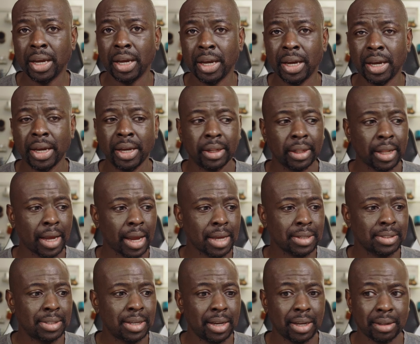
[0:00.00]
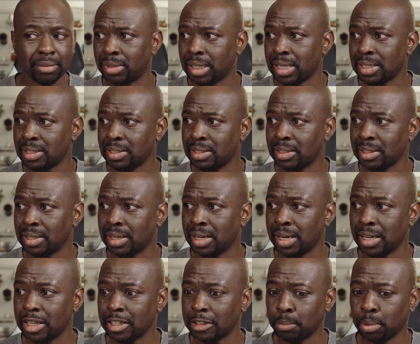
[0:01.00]
And like I said, this
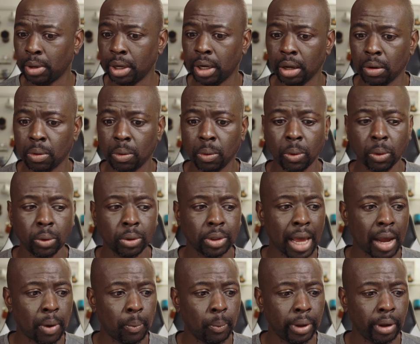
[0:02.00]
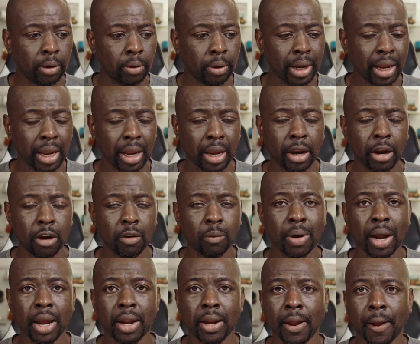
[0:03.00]
is pretty cool that we are here
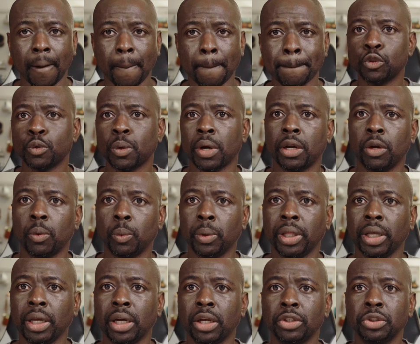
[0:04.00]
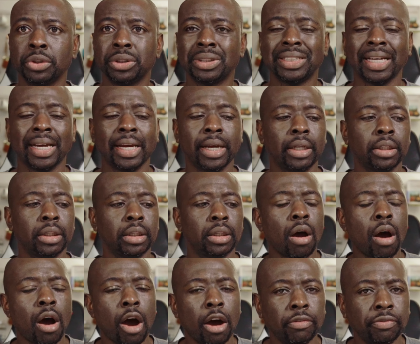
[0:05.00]
right now trying to really understand
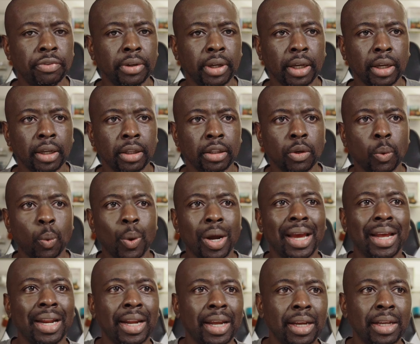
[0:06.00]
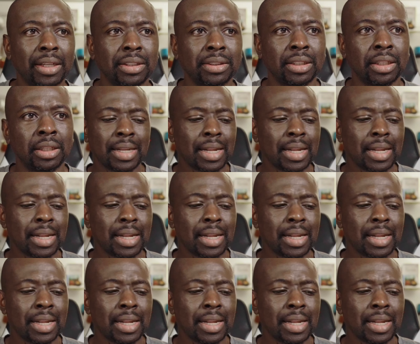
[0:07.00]
coffee the way it is.